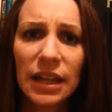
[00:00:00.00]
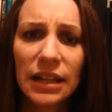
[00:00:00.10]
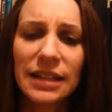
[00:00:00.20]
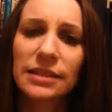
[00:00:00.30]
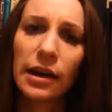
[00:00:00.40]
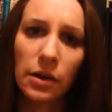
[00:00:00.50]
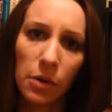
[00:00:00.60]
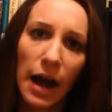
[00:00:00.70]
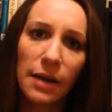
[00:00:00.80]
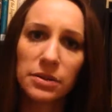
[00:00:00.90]
and that's
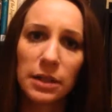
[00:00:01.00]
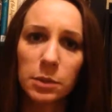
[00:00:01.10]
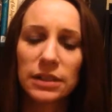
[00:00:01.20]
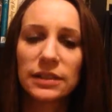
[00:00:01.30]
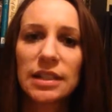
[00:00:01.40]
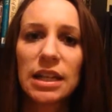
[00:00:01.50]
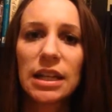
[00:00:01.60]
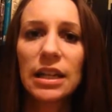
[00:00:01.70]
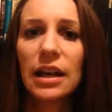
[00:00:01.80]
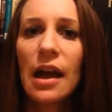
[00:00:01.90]
how I was able to see
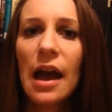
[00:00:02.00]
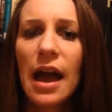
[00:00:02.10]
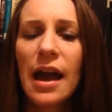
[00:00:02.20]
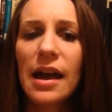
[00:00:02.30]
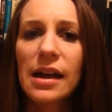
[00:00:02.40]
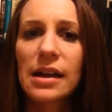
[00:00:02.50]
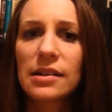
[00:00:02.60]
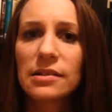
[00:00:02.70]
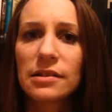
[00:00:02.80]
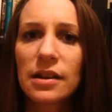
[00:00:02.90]
it
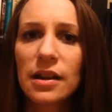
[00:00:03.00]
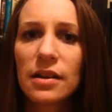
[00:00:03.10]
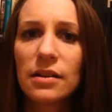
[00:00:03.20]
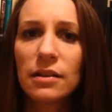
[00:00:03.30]
and uh,